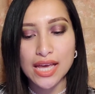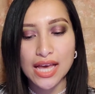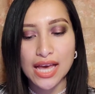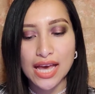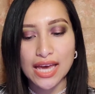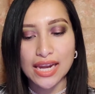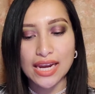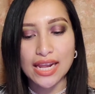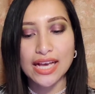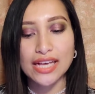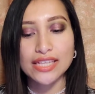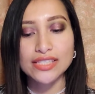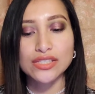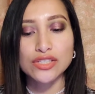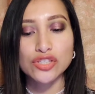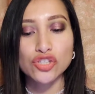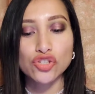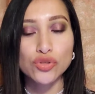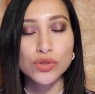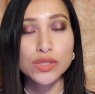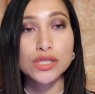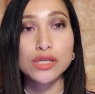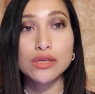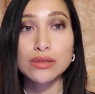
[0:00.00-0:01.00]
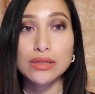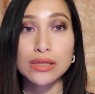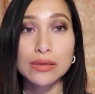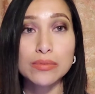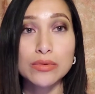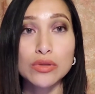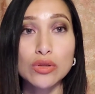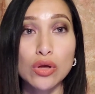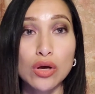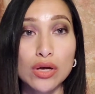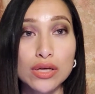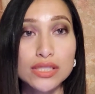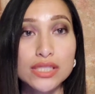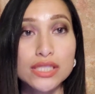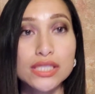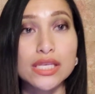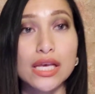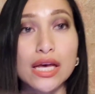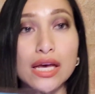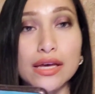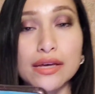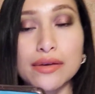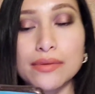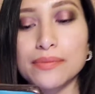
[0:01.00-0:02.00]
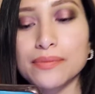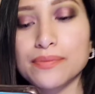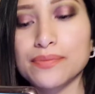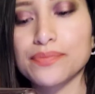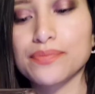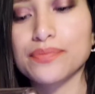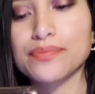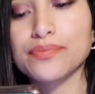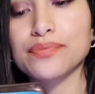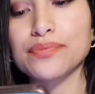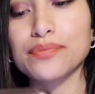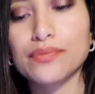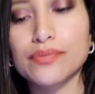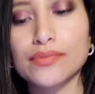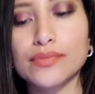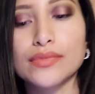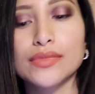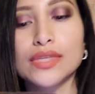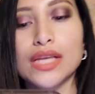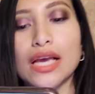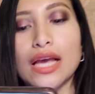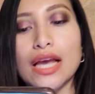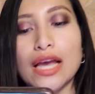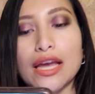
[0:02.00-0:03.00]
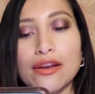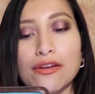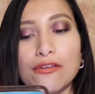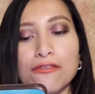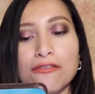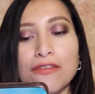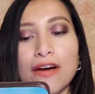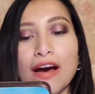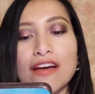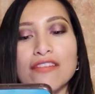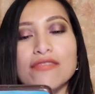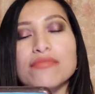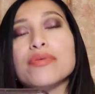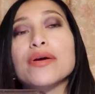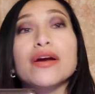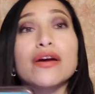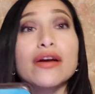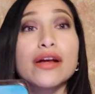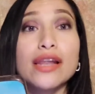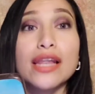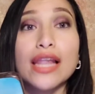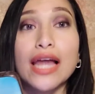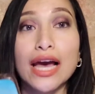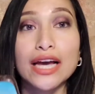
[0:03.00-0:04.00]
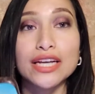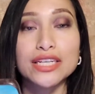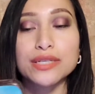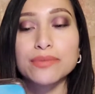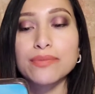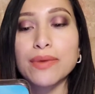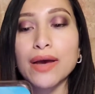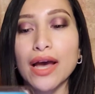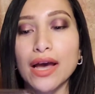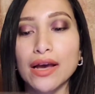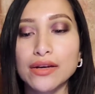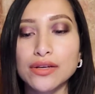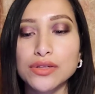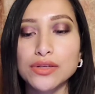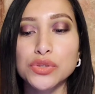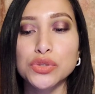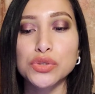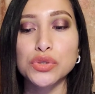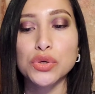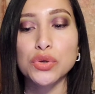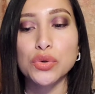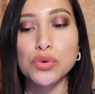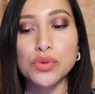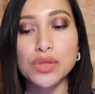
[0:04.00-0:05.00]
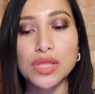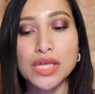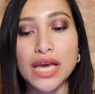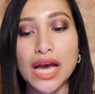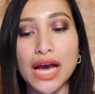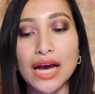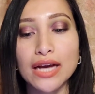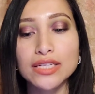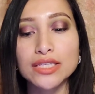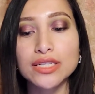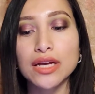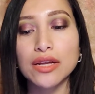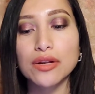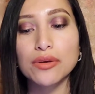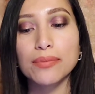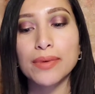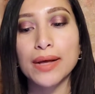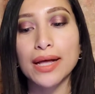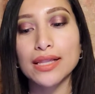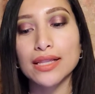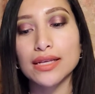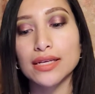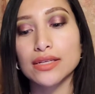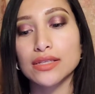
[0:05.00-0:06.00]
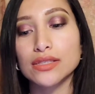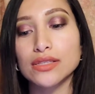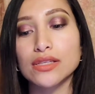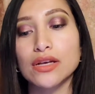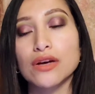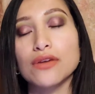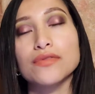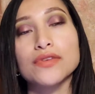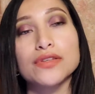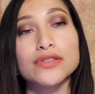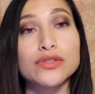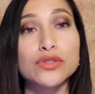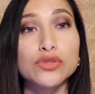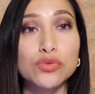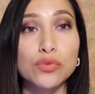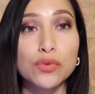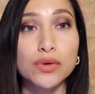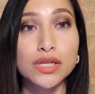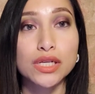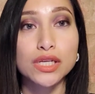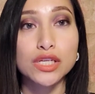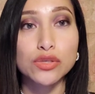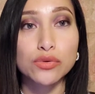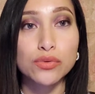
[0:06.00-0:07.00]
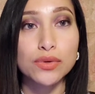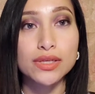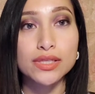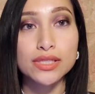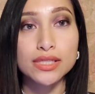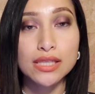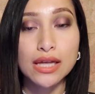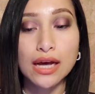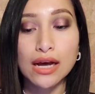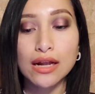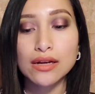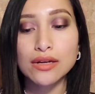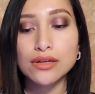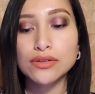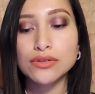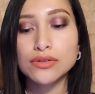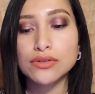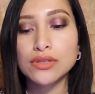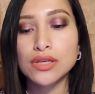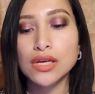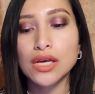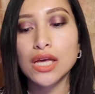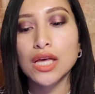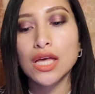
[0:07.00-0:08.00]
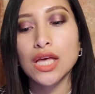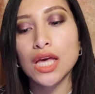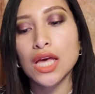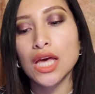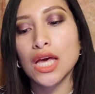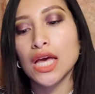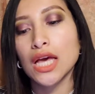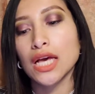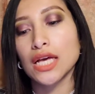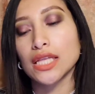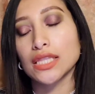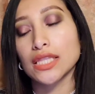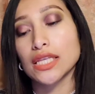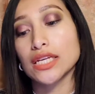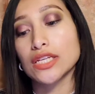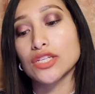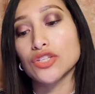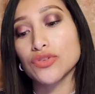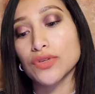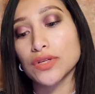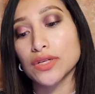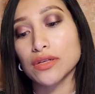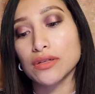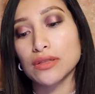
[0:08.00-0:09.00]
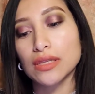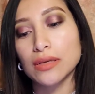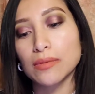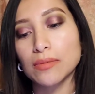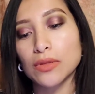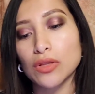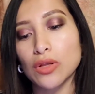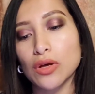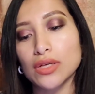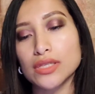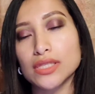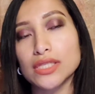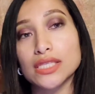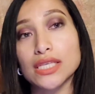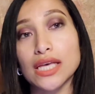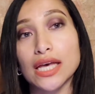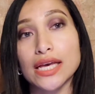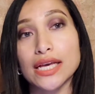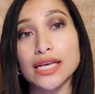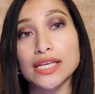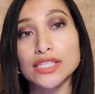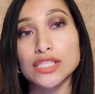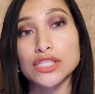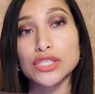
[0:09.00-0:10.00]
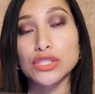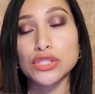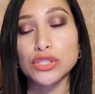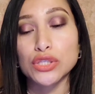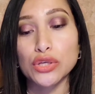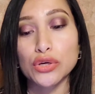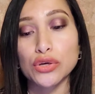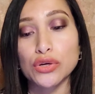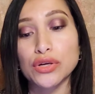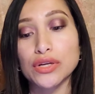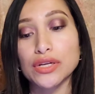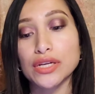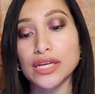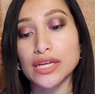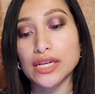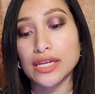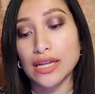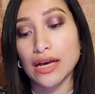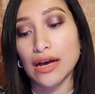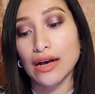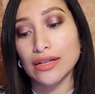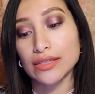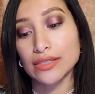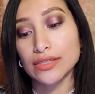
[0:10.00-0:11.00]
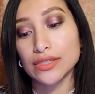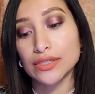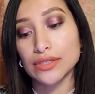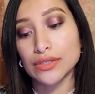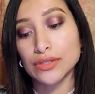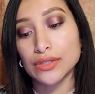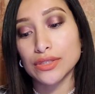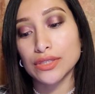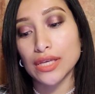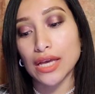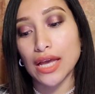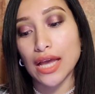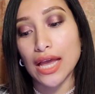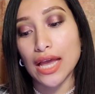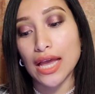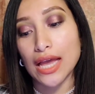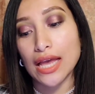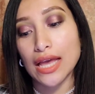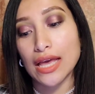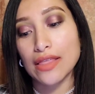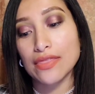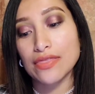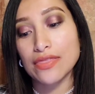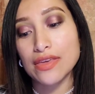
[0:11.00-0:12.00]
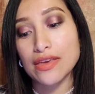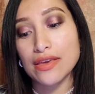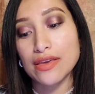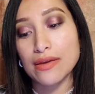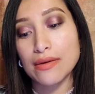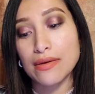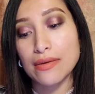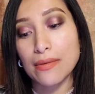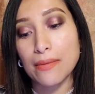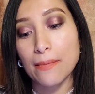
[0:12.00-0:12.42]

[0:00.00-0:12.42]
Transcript: And it has the trio lip gloss set and a 5-pair lash pack. So the eyeshadow palette itself is $20 US. The trio lip gloss set is $30, and